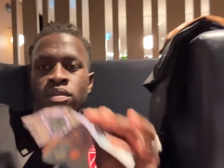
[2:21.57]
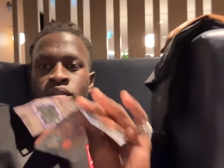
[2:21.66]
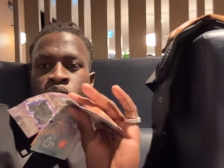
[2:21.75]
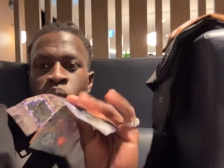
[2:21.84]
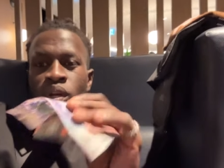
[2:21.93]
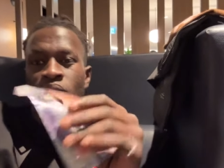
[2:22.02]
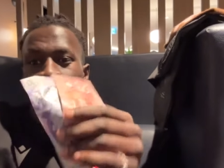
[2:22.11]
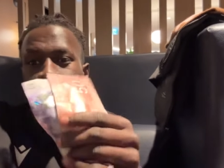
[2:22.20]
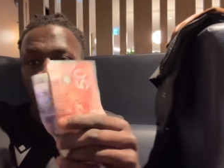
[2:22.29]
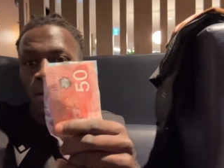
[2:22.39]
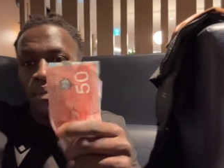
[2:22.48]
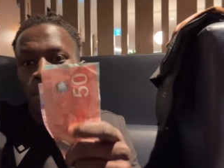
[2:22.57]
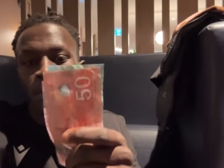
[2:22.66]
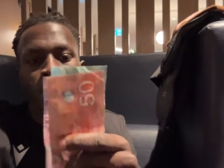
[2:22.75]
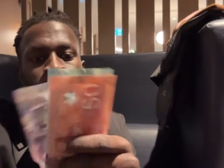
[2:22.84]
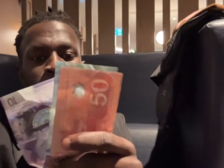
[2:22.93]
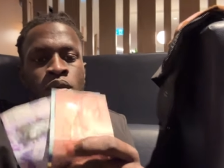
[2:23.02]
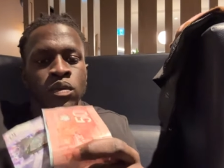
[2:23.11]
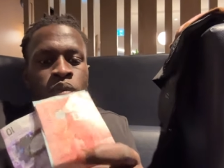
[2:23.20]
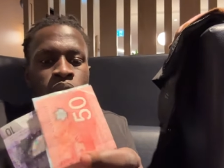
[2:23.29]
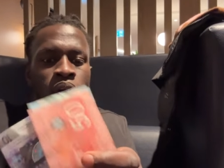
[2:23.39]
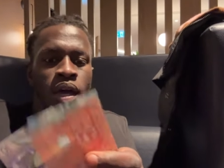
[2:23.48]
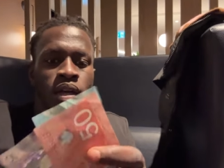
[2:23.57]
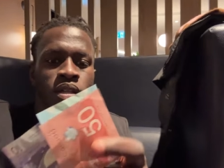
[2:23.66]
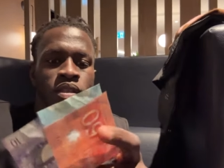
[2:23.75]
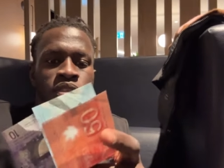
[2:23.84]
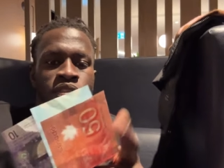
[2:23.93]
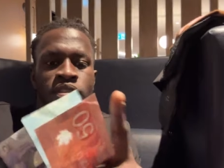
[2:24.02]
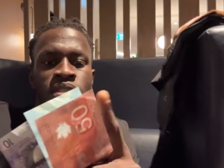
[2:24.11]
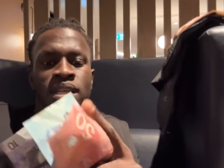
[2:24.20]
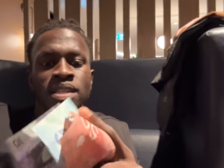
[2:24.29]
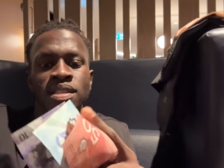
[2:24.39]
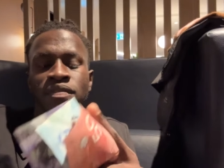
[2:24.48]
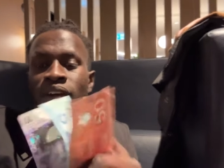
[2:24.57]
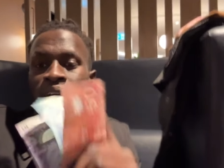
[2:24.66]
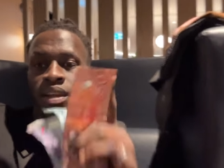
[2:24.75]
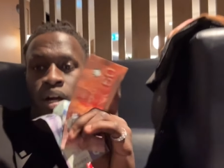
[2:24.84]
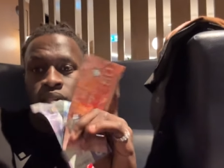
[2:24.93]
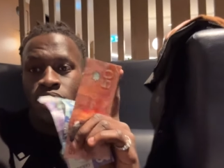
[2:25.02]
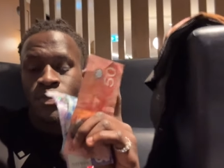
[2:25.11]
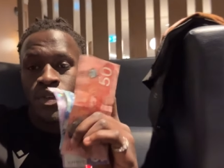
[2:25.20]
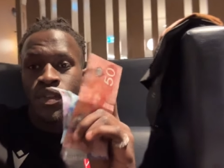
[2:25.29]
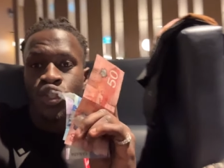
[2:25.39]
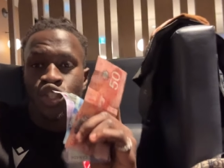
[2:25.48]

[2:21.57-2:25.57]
So we got our per diem. We got sixty-five dollars for this